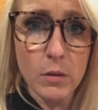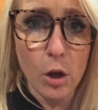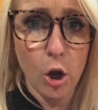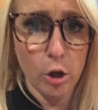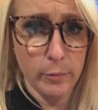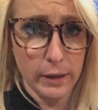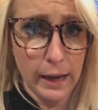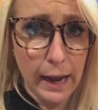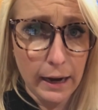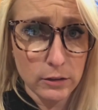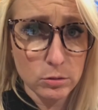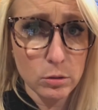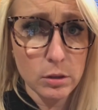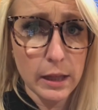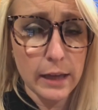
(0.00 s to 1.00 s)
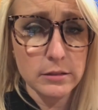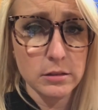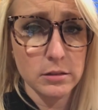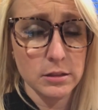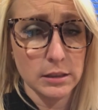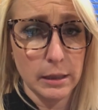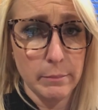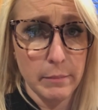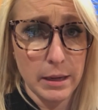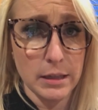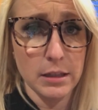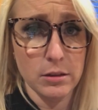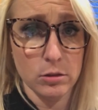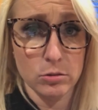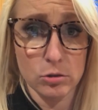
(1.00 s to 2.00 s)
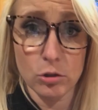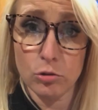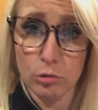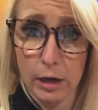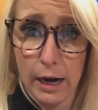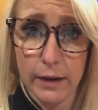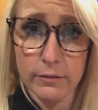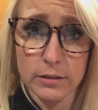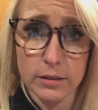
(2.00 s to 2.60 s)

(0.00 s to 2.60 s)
on my actual glasses because I may need those to drive